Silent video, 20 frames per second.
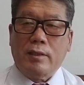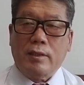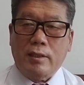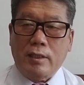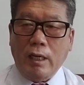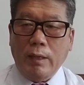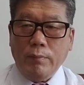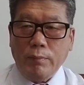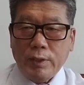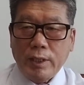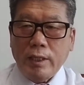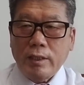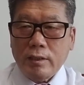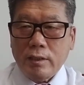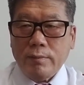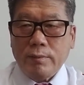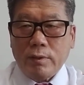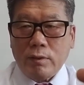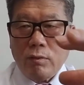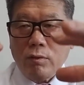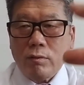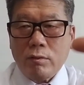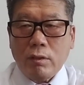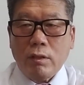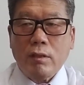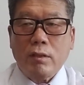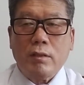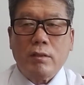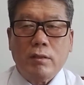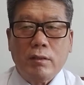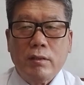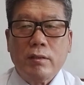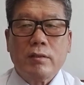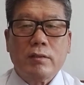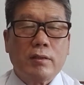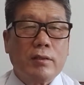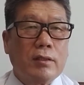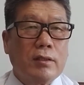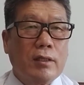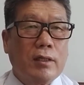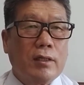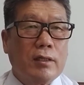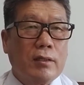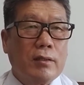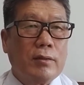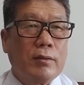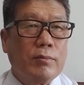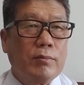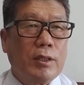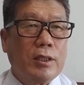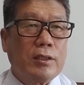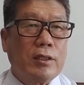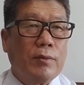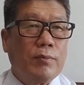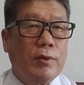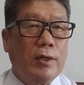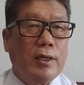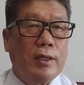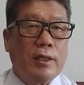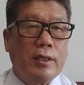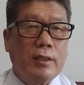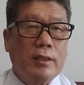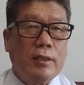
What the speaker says: Comprehensive, total is the master plan,